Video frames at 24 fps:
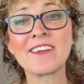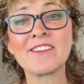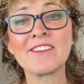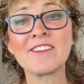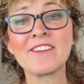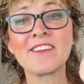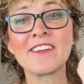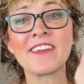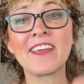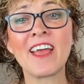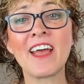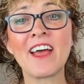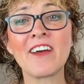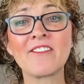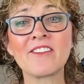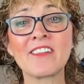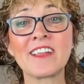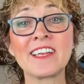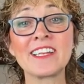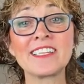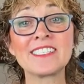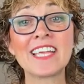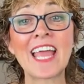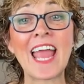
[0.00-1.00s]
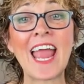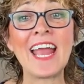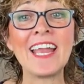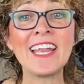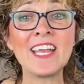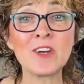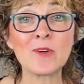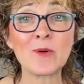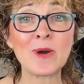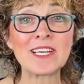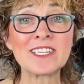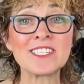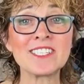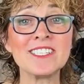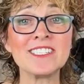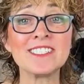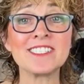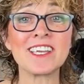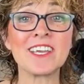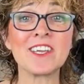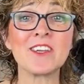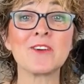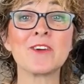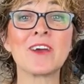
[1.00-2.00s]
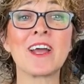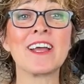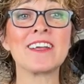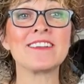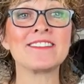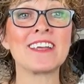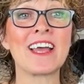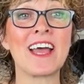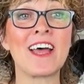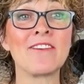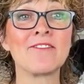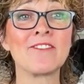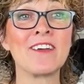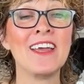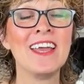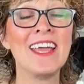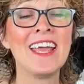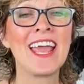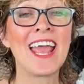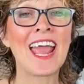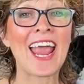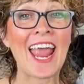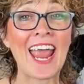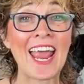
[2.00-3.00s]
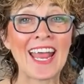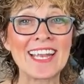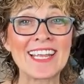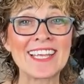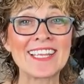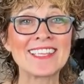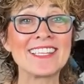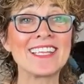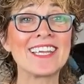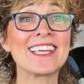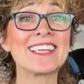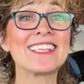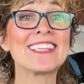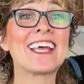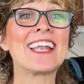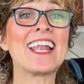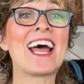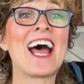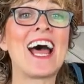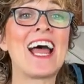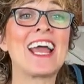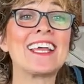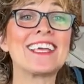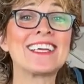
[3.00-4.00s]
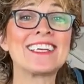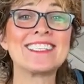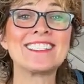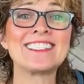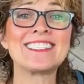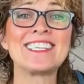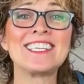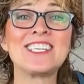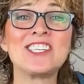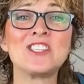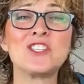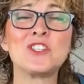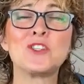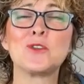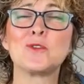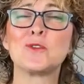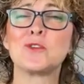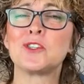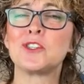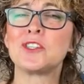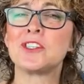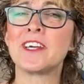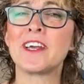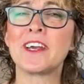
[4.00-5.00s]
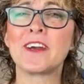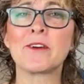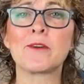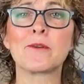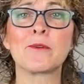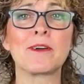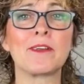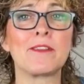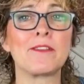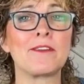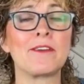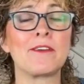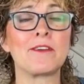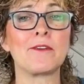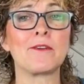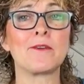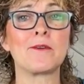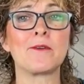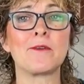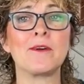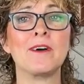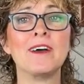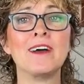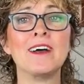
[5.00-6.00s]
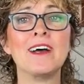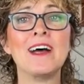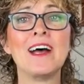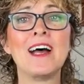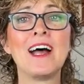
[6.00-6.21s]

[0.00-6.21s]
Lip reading: under the cavities. Any questions that you guys have? Anything that I can teach you, share with you,